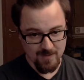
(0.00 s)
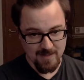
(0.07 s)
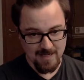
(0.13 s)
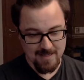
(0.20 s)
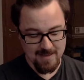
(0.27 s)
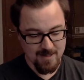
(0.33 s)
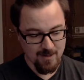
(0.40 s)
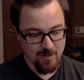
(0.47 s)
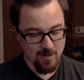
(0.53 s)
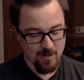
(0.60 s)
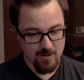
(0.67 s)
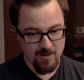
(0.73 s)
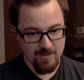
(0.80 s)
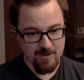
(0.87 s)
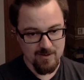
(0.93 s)
Like
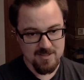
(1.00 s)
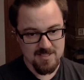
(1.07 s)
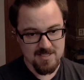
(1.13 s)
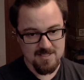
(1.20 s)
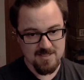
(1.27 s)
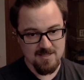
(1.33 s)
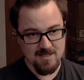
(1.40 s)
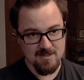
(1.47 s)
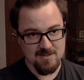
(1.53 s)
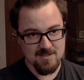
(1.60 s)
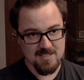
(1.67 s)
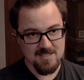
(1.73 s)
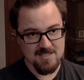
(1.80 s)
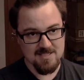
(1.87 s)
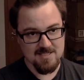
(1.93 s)
there's
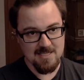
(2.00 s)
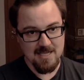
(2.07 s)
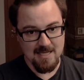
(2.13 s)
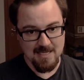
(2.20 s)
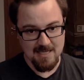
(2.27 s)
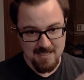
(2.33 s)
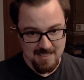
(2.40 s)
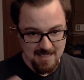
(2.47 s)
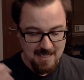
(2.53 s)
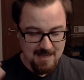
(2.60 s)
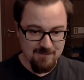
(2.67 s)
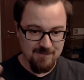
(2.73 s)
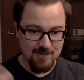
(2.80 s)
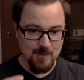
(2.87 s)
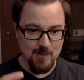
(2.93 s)
this like
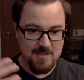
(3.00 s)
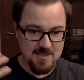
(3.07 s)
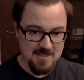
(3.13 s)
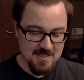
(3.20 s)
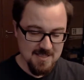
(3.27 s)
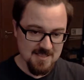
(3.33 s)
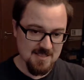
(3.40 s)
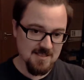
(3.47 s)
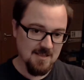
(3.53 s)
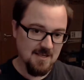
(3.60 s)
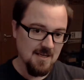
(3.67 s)
influence, this